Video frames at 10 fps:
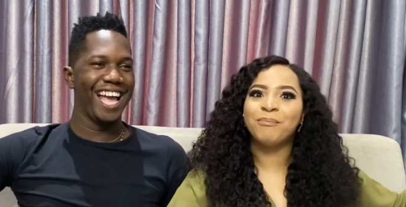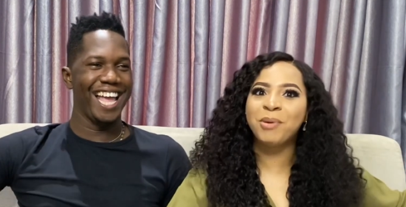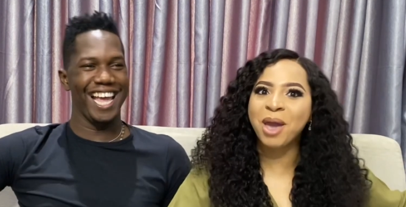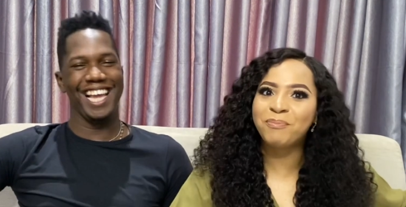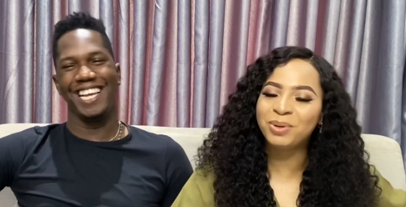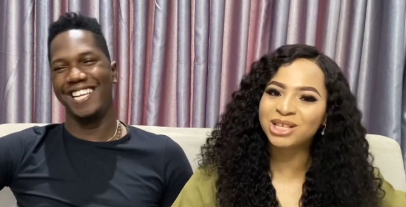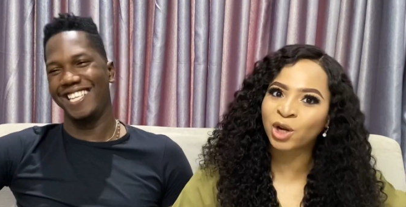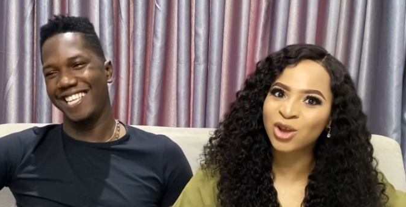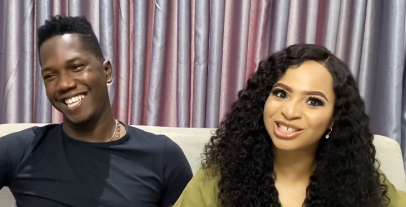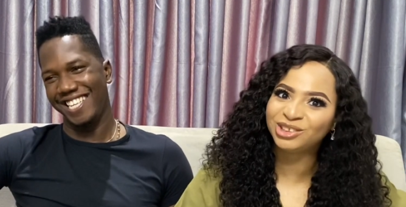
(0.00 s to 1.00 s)
Speaker 1: babe, please
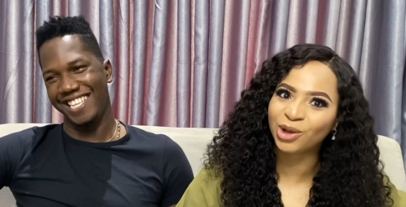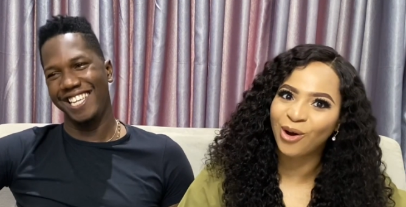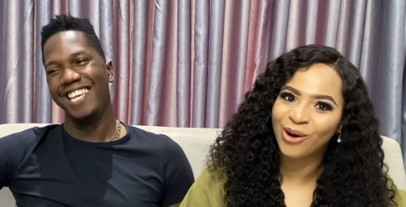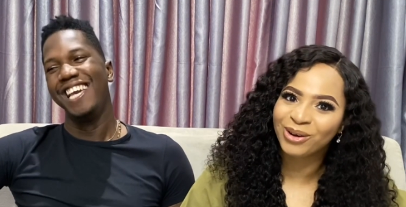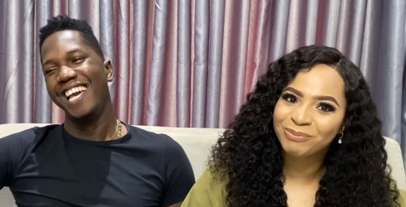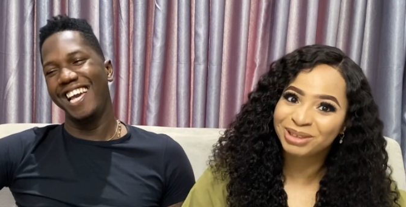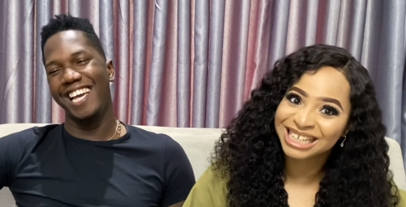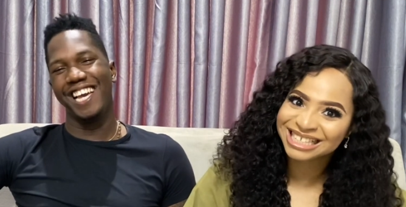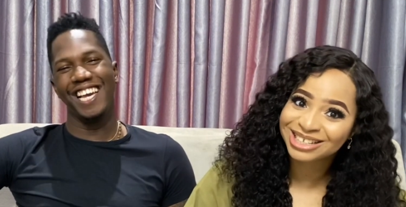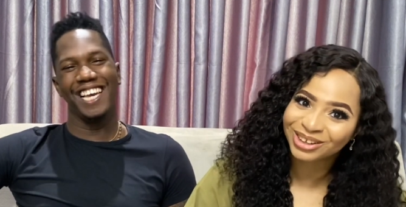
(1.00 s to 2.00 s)
close the door.
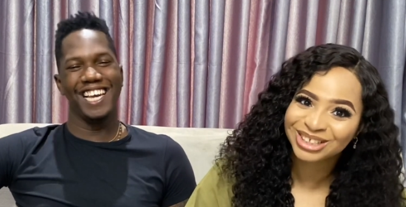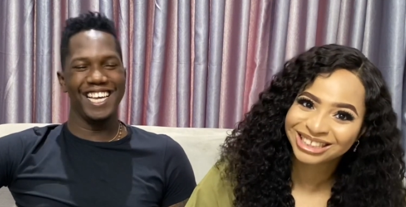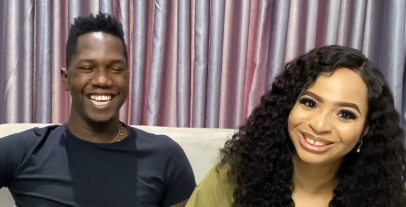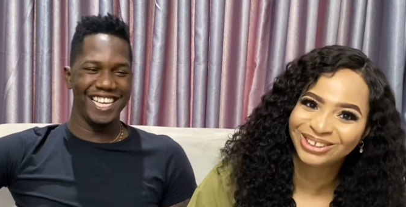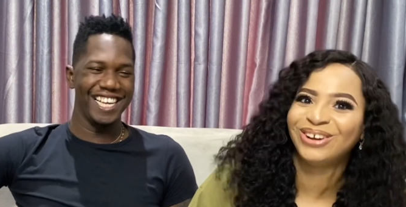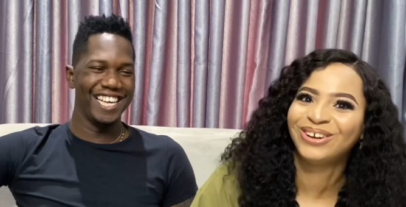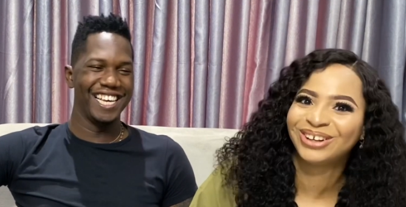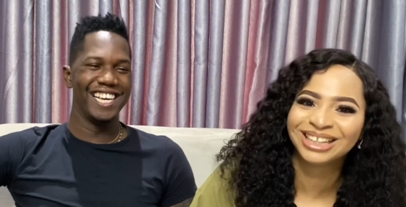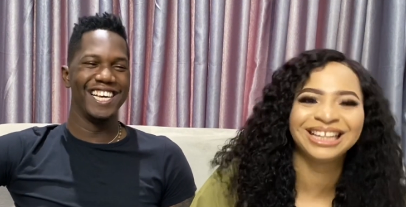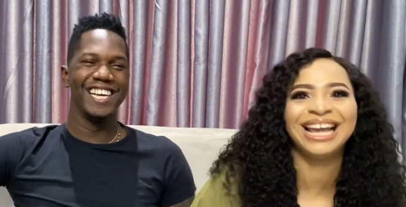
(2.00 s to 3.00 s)
Please close the door.
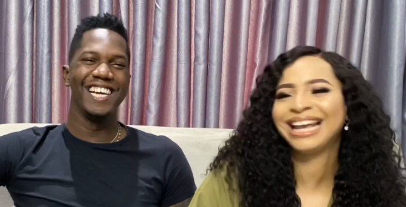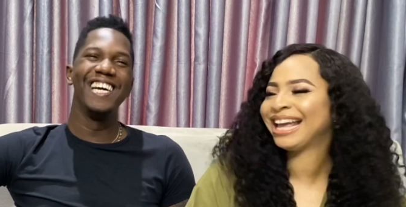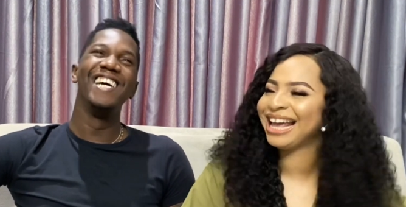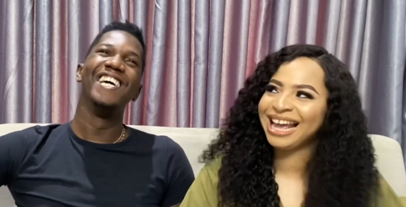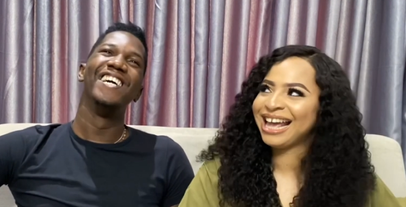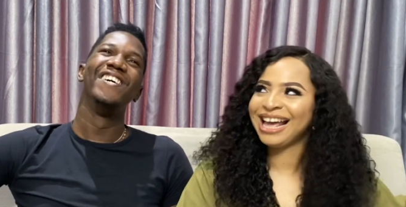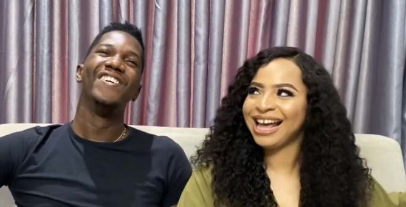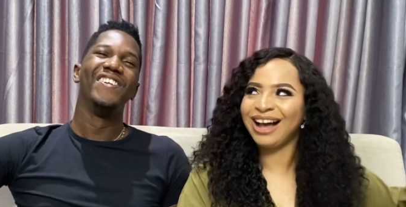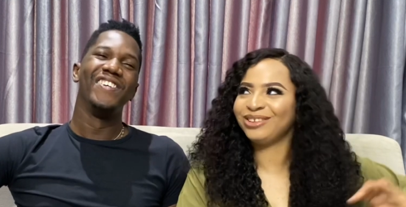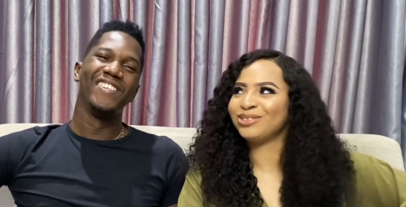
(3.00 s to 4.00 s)
Like,
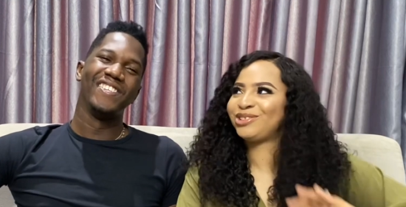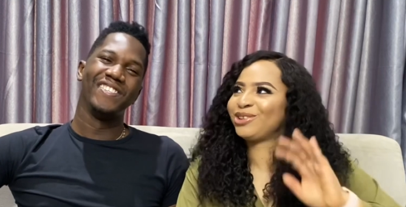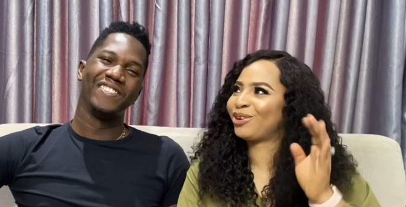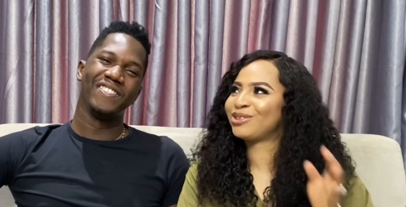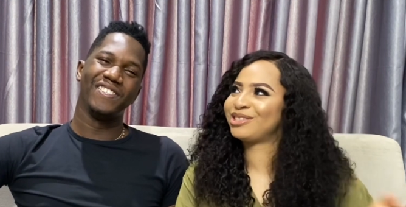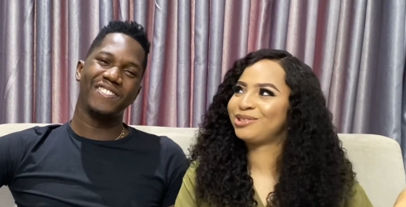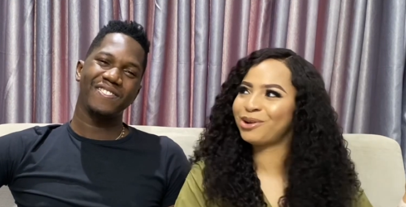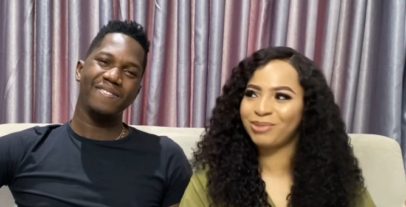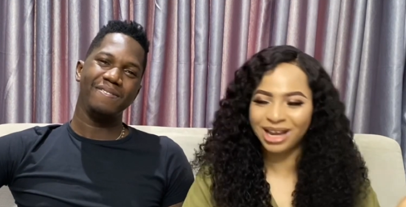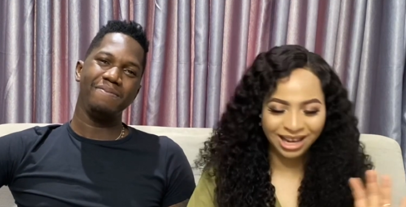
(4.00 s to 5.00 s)
how don't you close the door
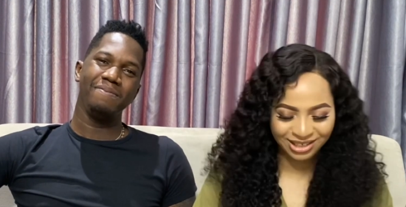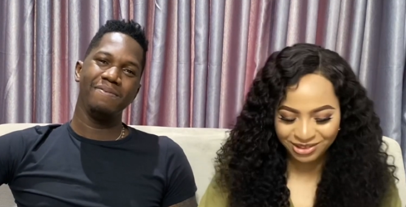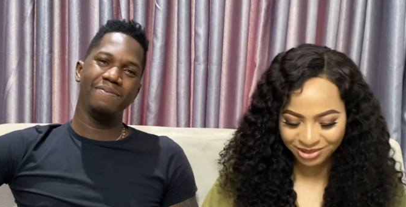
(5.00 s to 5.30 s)
behind you?